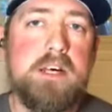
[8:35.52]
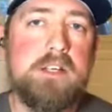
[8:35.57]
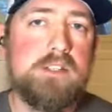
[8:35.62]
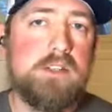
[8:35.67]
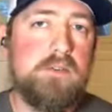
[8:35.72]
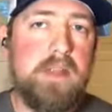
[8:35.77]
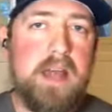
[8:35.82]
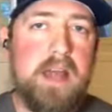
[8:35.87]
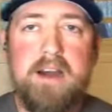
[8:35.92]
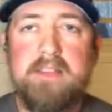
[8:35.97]

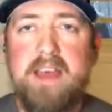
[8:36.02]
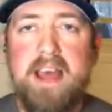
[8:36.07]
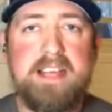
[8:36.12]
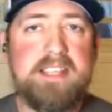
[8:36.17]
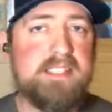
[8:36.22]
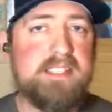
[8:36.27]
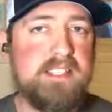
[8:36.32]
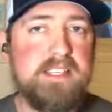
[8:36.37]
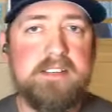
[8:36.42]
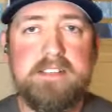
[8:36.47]
So now that
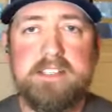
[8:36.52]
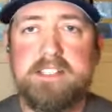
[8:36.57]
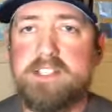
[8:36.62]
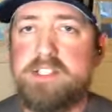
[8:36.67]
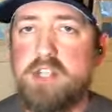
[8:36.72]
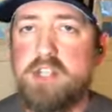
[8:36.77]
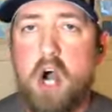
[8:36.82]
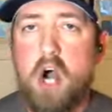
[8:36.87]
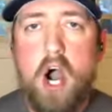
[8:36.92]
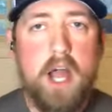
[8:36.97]
seal is
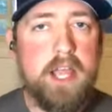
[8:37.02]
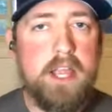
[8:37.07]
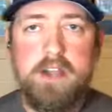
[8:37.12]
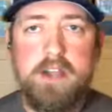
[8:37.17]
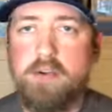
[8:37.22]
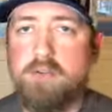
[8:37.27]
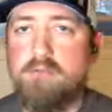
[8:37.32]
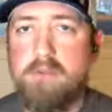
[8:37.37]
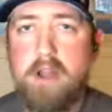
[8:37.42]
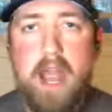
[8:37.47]
not in
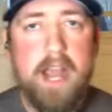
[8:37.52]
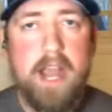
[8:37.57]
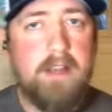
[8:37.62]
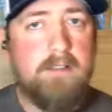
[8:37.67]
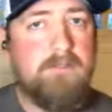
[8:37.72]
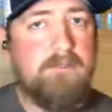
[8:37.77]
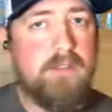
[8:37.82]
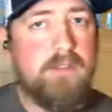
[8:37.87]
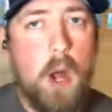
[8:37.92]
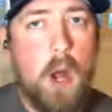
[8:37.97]
direct
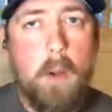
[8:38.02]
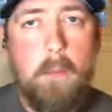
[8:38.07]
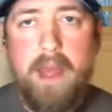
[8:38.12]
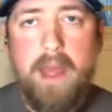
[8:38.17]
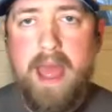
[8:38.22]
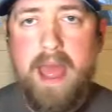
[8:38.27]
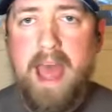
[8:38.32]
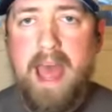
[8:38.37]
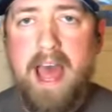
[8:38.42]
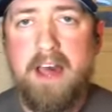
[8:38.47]
flow
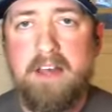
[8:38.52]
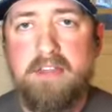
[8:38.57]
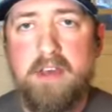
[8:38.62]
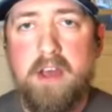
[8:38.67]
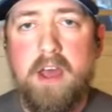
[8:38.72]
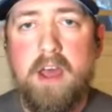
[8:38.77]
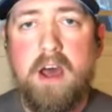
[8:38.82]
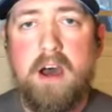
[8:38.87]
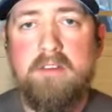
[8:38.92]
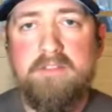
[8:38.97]
path
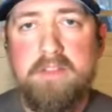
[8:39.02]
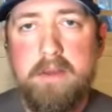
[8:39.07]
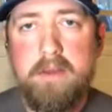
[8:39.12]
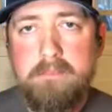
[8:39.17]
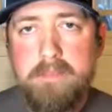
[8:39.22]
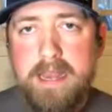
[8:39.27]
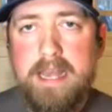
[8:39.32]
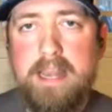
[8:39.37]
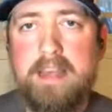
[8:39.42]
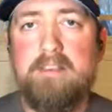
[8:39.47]
of the
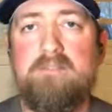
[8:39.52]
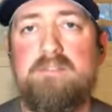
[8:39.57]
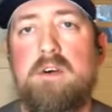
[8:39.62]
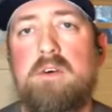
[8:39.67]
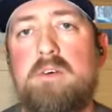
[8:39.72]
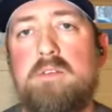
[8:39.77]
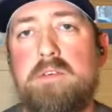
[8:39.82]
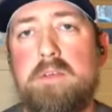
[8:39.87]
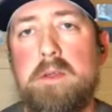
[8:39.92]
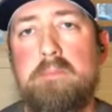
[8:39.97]
media
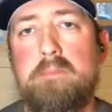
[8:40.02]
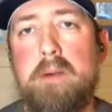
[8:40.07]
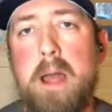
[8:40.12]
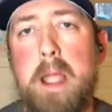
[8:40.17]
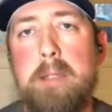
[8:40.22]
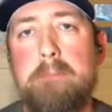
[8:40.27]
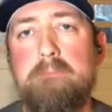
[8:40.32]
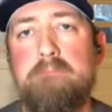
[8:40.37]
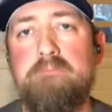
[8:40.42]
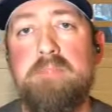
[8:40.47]
flowing through the
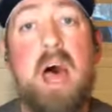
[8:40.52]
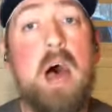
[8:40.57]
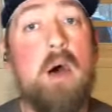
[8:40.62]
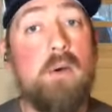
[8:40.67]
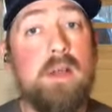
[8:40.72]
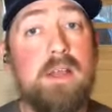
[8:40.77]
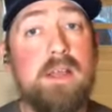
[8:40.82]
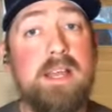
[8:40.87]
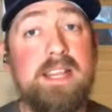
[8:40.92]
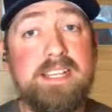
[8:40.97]
pipe. Now,
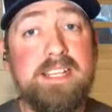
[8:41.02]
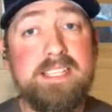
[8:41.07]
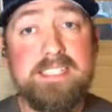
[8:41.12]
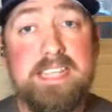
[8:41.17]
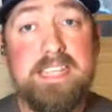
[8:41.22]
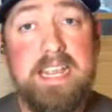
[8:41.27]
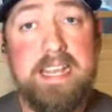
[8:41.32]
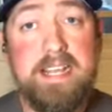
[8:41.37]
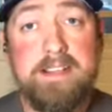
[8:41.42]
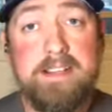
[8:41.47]
it is
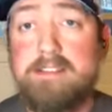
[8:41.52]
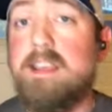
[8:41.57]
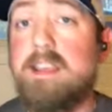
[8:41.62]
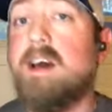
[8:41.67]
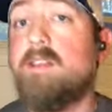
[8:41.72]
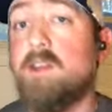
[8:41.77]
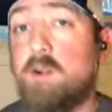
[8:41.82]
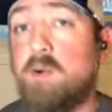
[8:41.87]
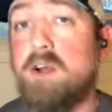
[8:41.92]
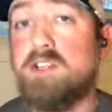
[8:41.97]
needed. The
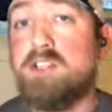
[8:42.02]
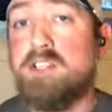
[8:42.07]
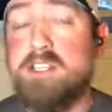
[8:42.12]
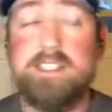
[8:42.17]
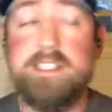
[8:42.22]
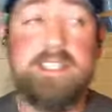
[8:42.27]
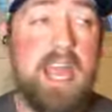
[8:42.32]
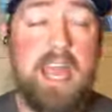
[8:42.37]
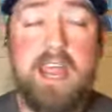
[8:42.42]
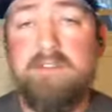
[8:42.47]
other question
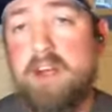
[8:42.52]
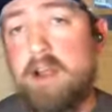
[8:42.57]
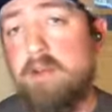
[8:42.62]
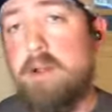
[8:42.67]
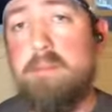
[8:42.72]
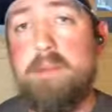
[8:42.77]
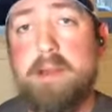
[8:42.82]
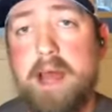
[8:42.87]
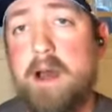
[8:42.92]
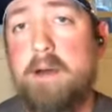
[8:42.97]
is, hey, if I
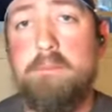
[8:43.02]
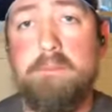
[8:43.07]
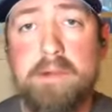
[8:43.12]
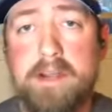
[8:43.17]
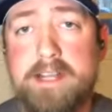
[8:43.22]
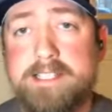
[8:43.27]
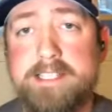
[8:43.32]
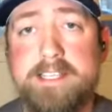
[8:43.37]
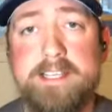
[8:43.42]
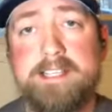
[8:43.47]
rip it out and
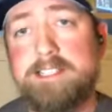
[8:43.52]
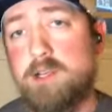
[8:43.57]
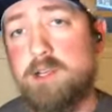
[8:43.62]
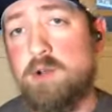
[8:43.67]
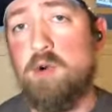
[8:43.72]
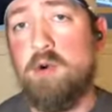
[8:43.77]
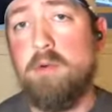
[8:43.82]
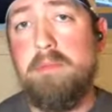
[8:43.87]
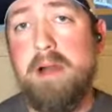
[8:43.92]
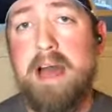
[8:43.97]
press it, it's a
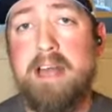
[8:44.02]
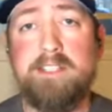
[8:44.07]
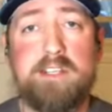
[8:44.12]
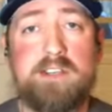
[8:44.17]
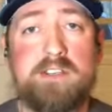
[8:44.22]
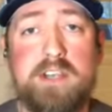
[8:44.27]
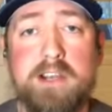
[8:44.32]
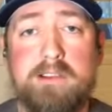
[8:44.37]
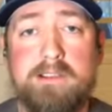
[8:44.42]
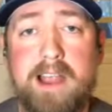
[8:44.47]
cool magic
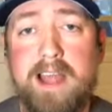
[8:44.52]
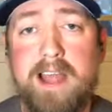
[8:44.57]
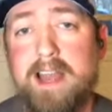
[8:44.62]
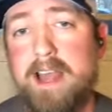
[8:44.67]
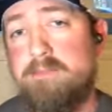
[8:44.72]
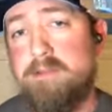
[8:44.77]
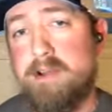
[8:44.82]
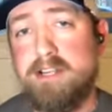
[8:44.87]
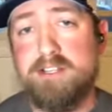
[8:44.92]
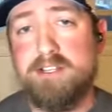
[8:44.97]
trick, right? And
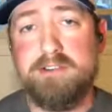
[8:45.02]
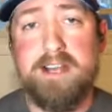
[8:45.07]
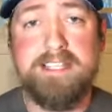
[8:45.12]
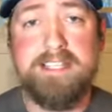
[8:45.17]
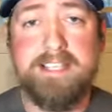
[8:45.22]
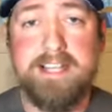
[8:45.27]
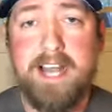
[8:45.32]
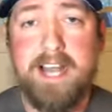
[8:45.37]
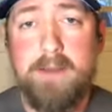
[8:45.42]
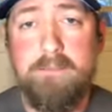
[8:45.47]
I
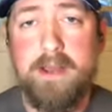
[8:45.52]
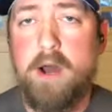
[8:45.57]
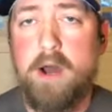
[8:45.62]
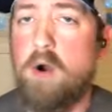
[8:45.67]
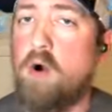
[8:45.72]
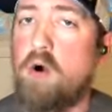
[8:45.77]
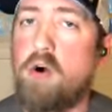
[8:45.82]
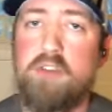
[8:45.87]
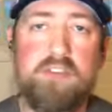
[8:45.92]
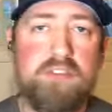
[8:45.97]
pressurize it up and it
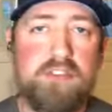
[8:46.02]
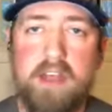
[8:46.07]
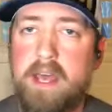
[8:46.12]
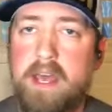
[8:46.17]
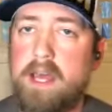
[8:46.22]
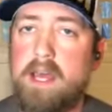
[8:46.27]
holds.